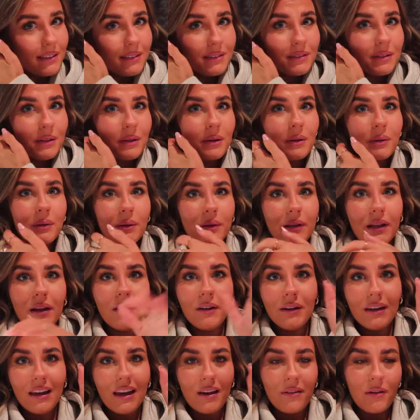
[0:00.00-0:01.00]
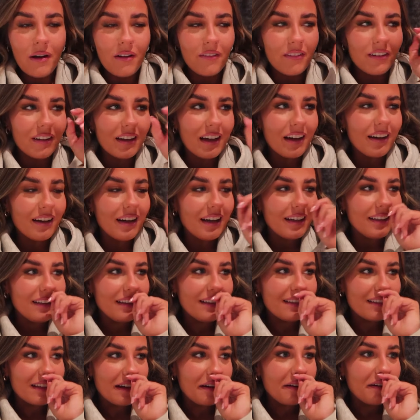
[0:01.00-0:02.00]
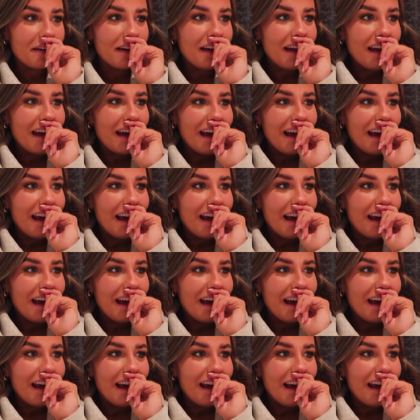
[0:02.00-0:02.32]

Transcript: So we're like, okay, whatever, get our IDs out.